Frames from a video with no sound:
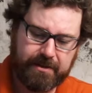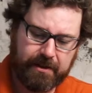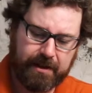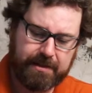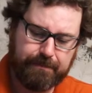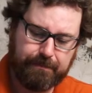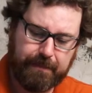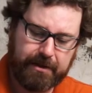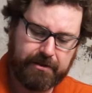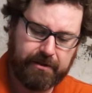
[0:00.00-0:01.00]
so let's
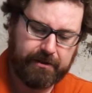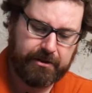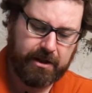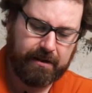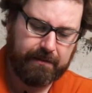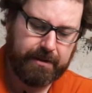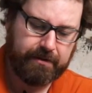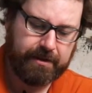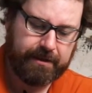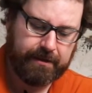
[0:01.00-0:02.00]
make sure they're chocolate
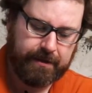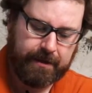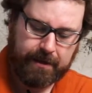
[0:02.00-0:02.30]
milk here.